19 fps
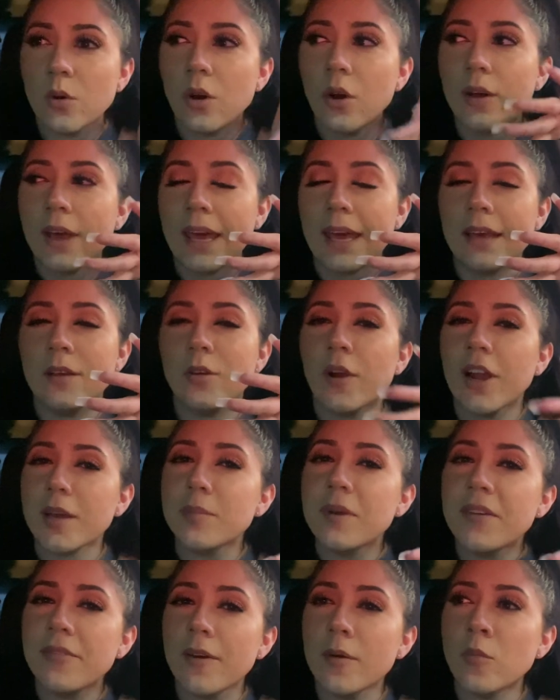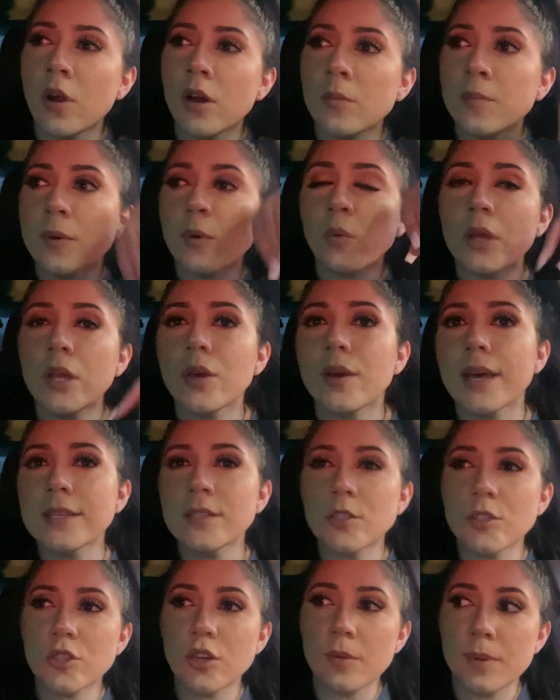okay, correct me if I'm wrong, but when you get
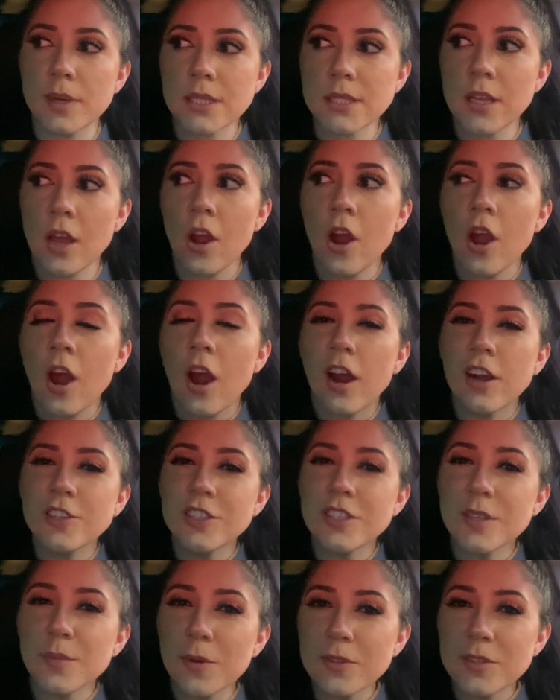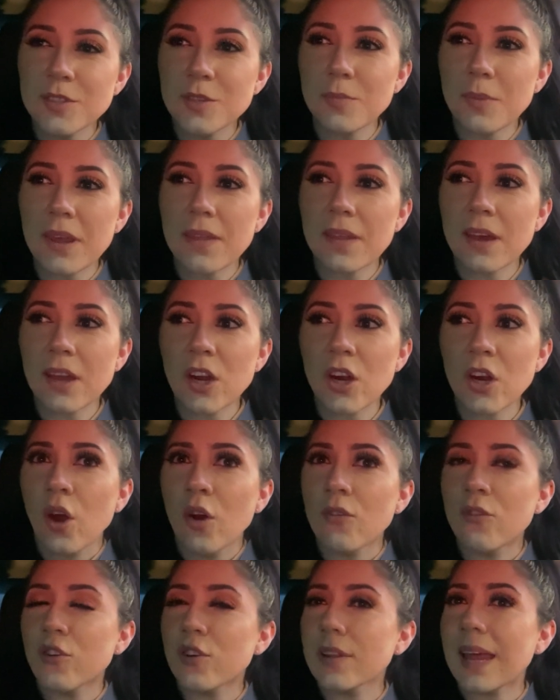to Starbucks, aren't you supposed to be there
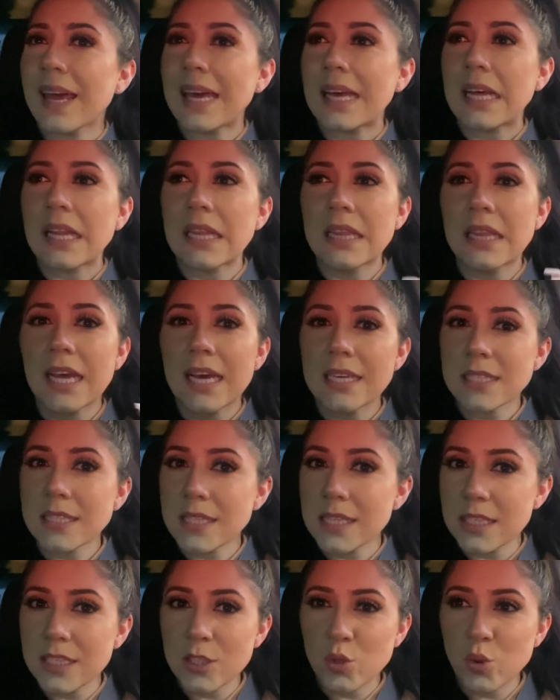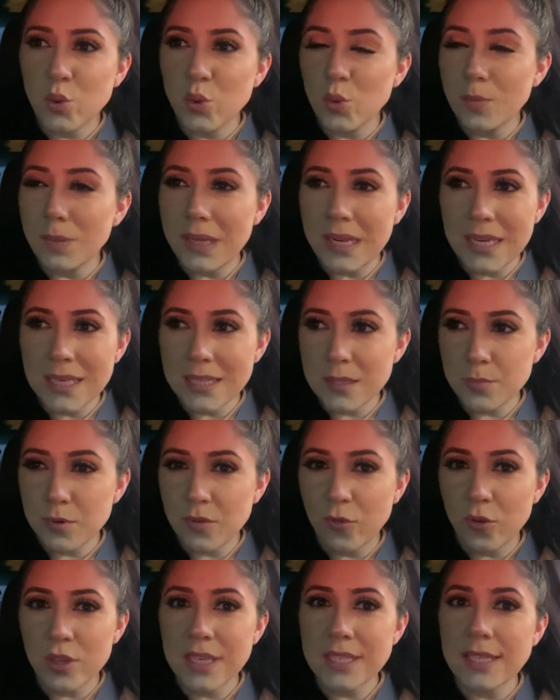for like less than two minutes
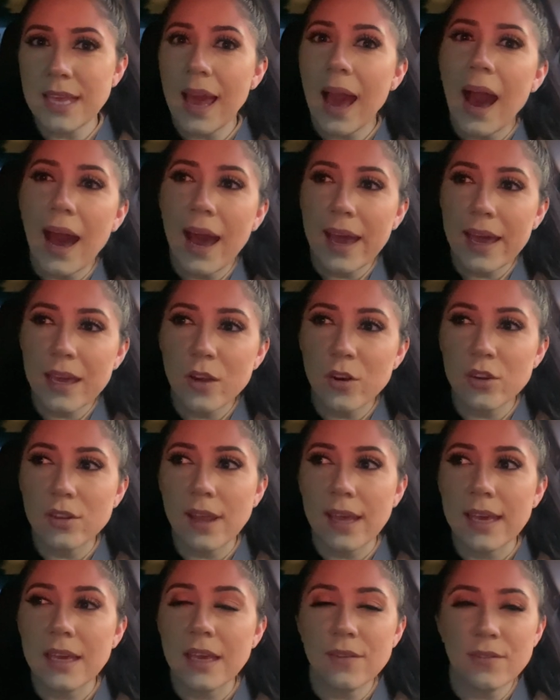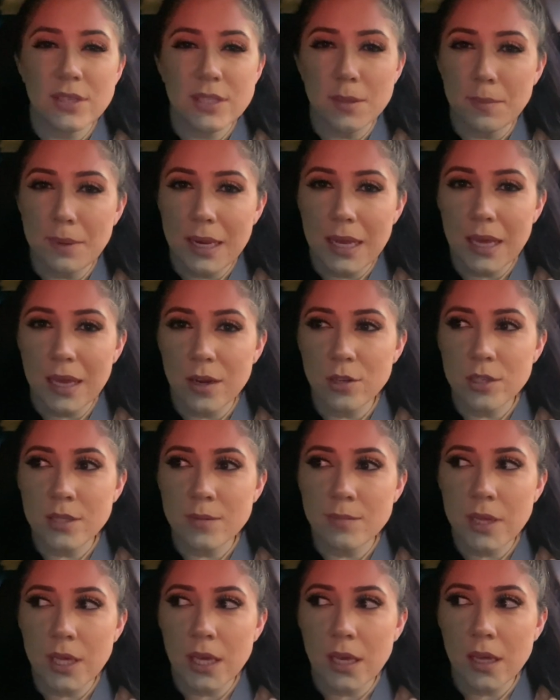before they say hi or like give us a minute or
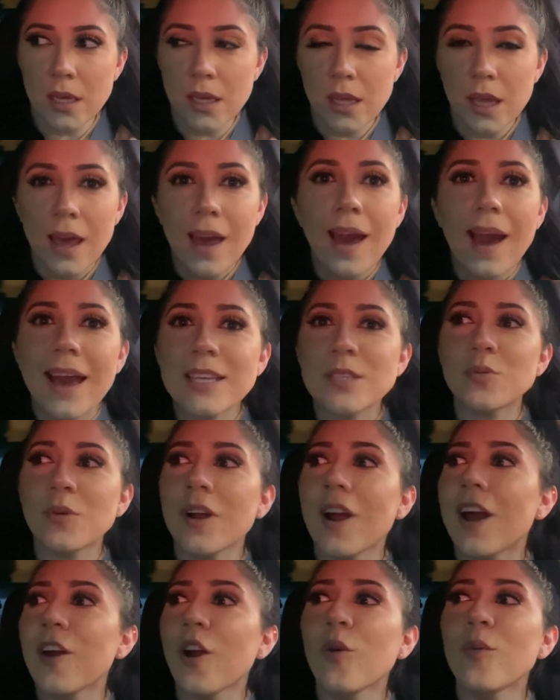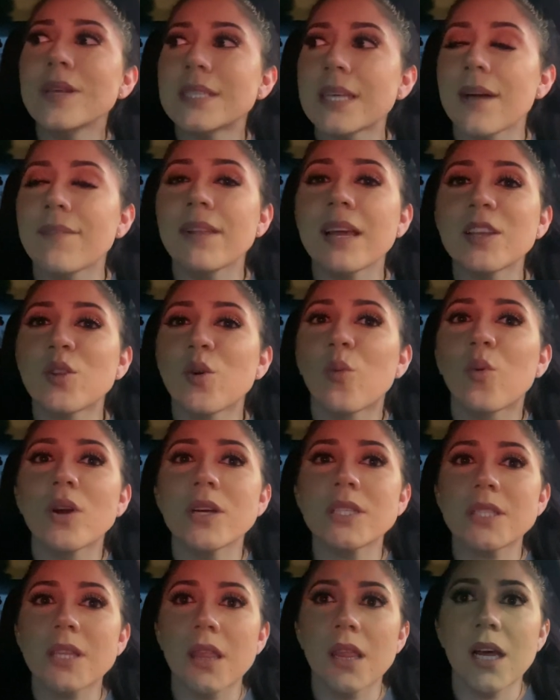something? I swear, I always have like the
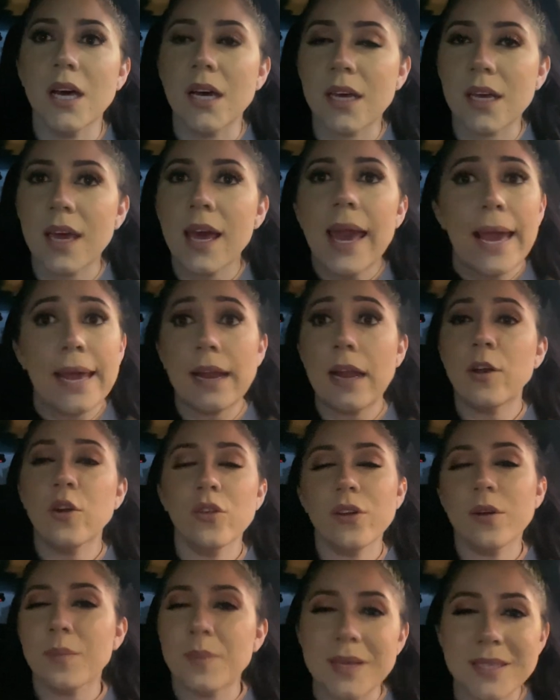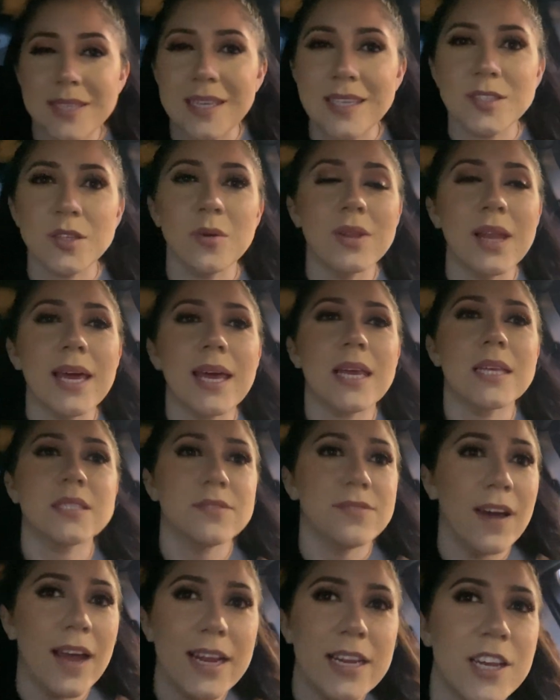worst luck. And I know they're busy, so like it's
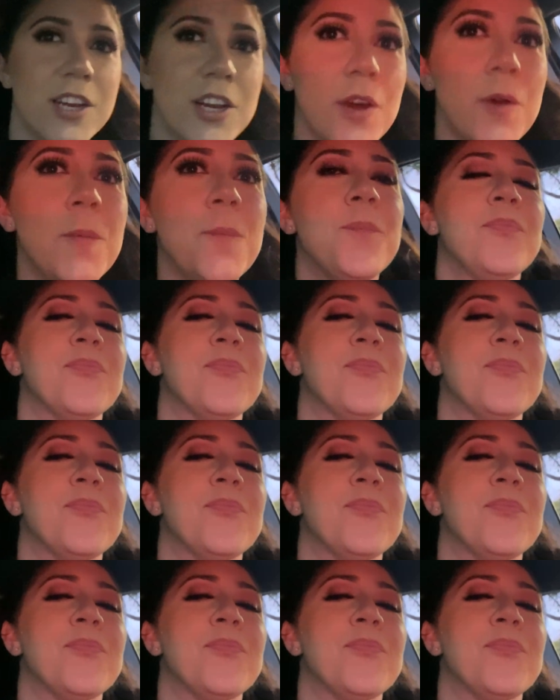fine, you know?